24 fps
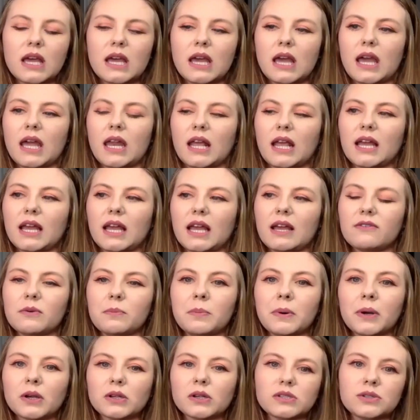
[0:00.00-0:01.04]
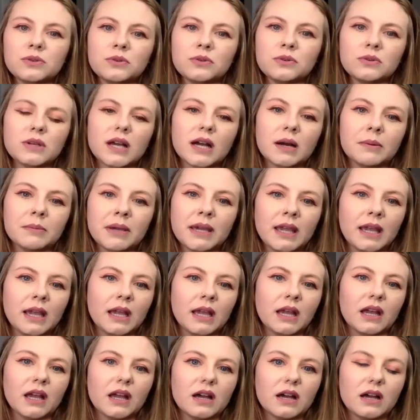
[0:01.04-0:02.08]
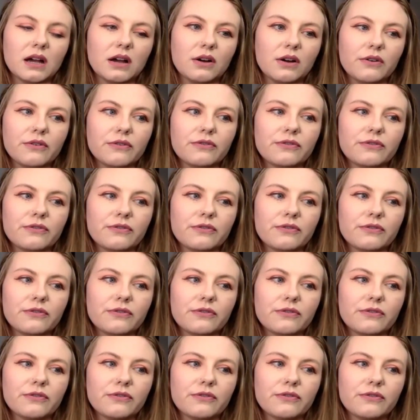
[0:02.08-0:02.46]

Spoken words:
And I have a part 2 coming of